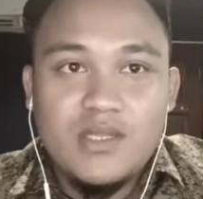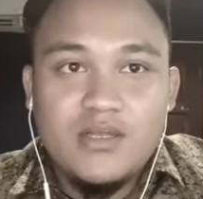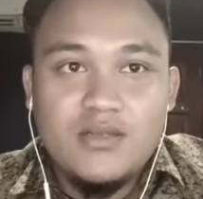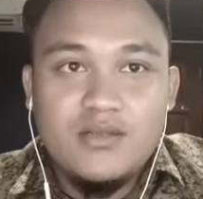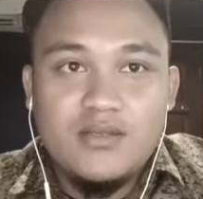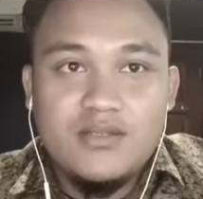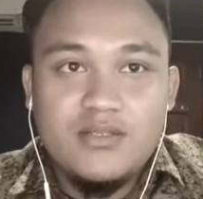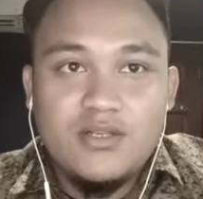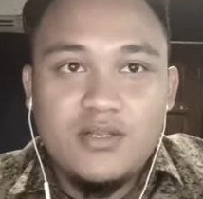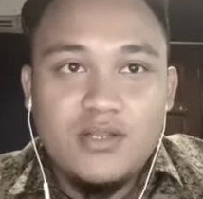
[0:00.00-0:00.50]

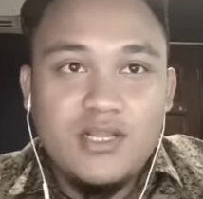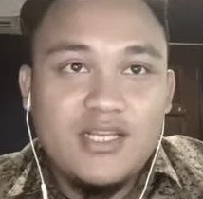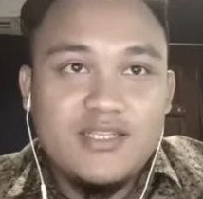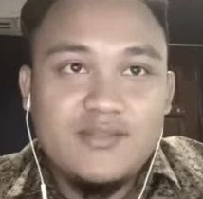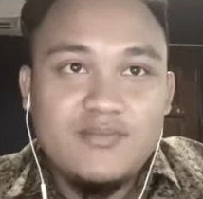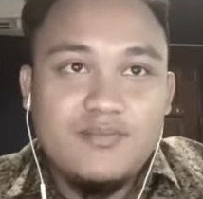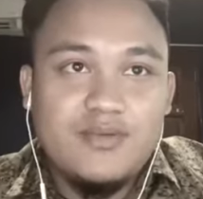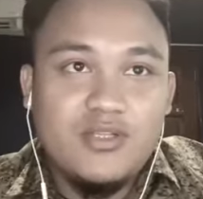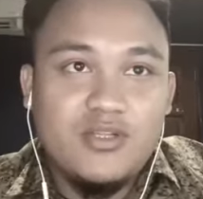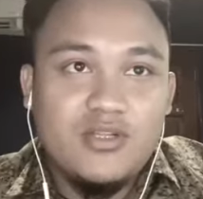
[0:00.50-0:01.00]
So last
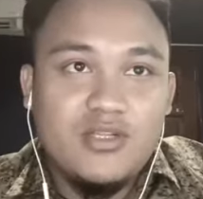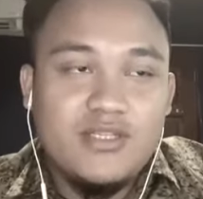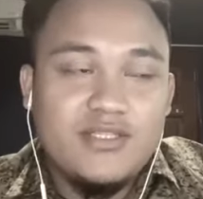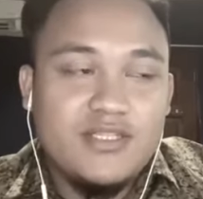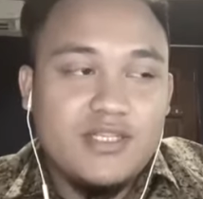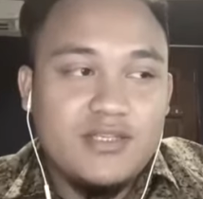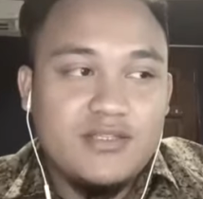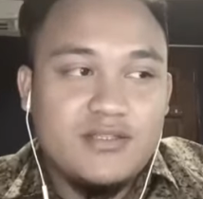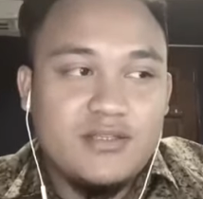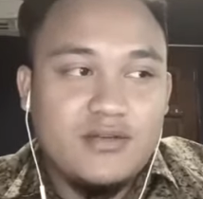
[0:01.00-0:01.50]
but not least
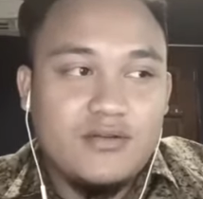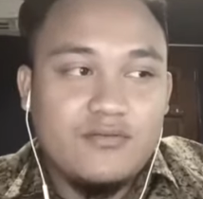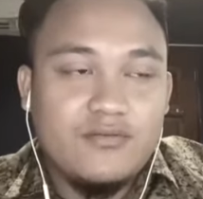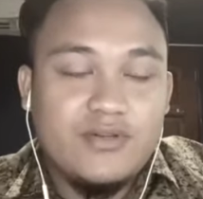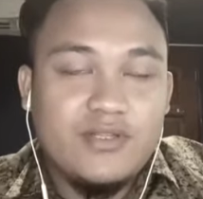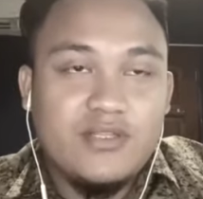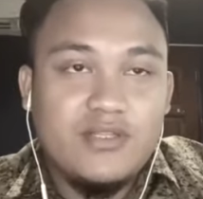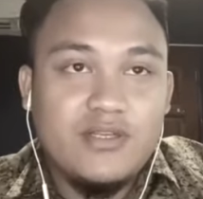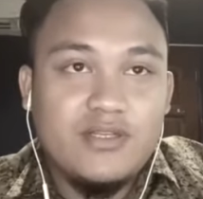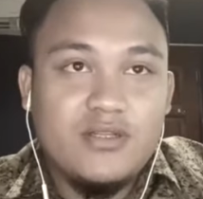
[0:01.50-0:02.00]
is
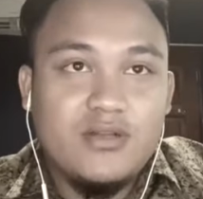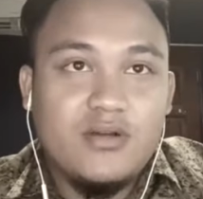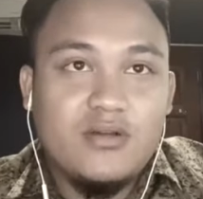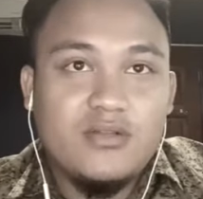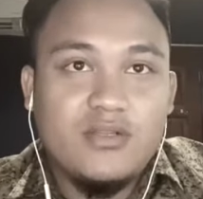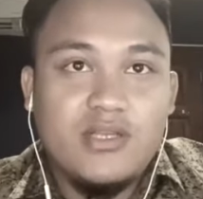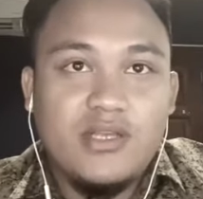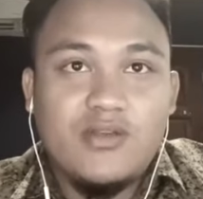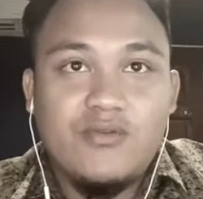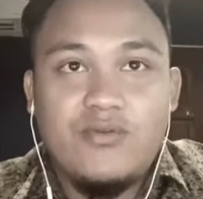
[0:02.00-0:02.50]
return on
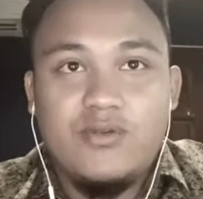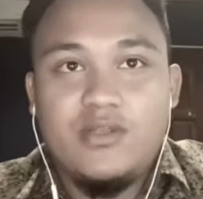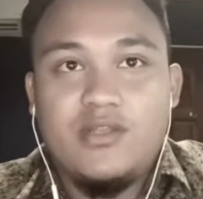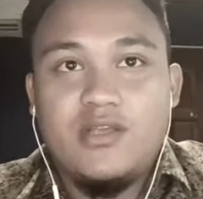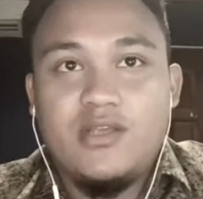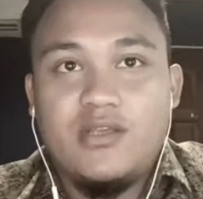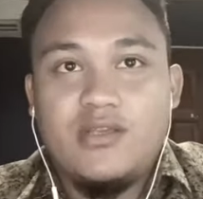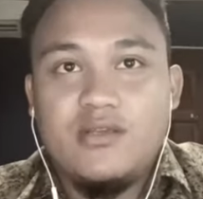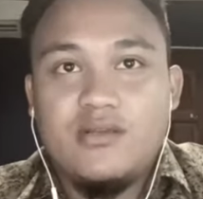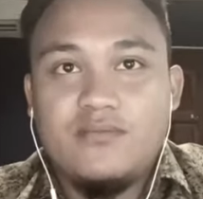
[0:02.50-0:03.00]

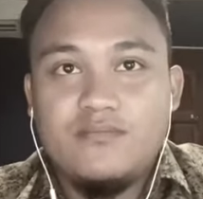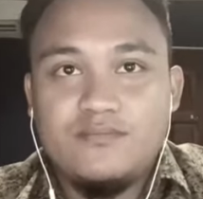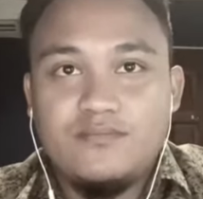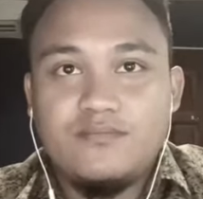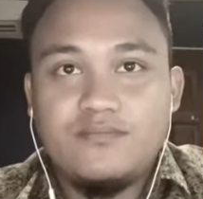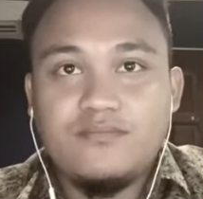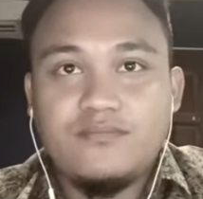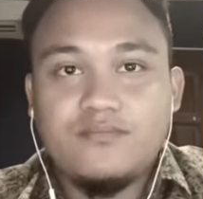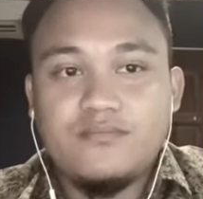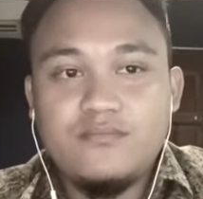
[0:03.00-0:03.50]
equity.
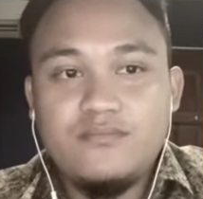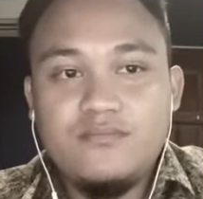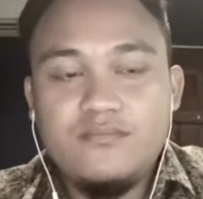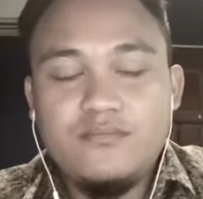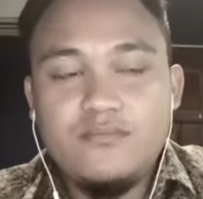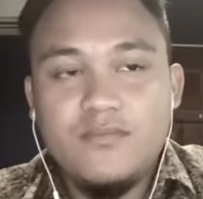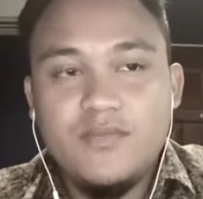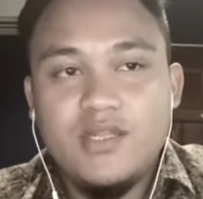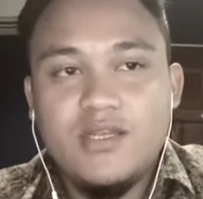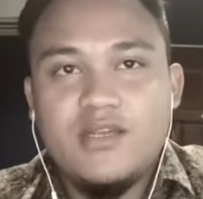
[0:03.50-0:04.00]

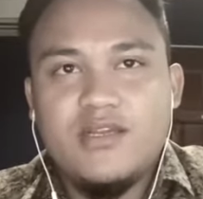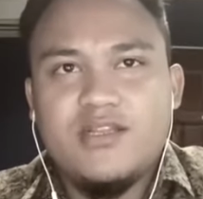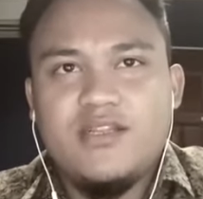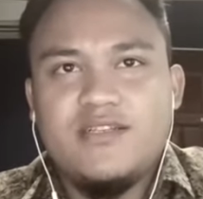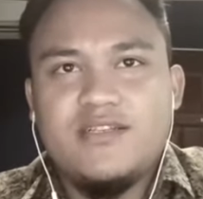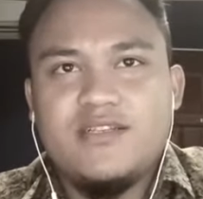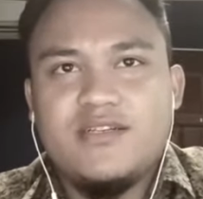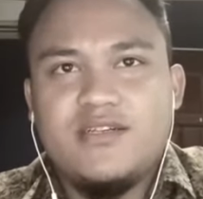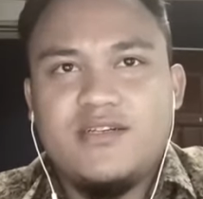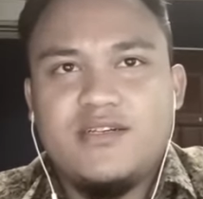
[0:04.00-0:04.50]
It
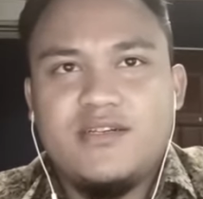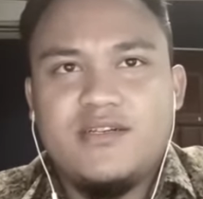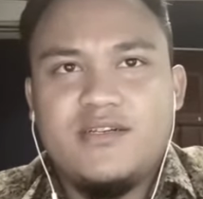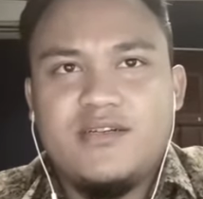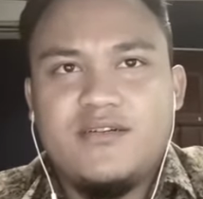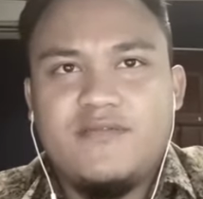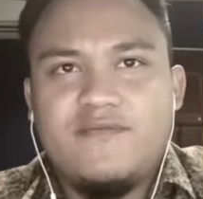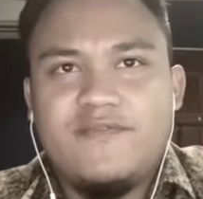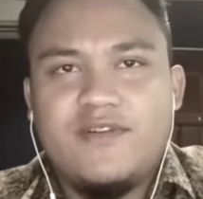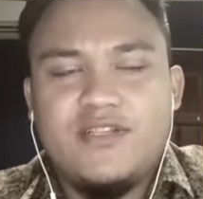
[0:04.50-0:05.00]
is
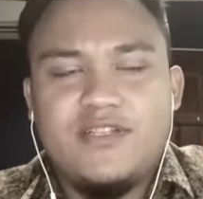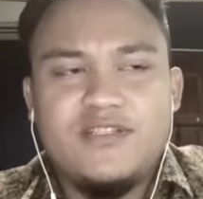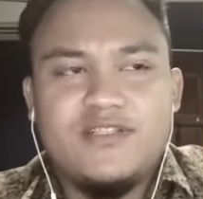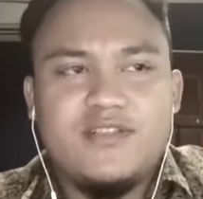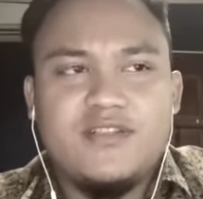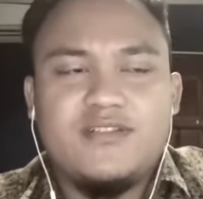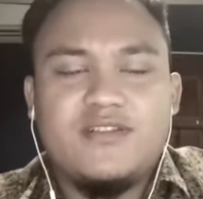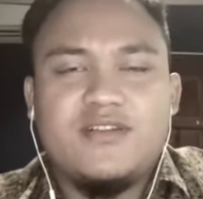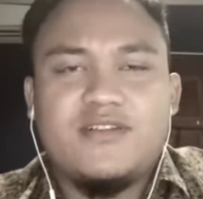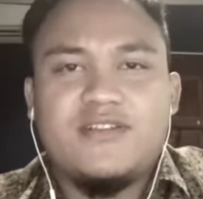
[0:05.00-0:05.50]
a
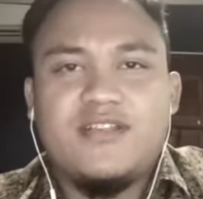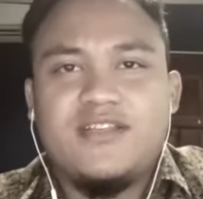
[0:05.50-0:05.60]
financial success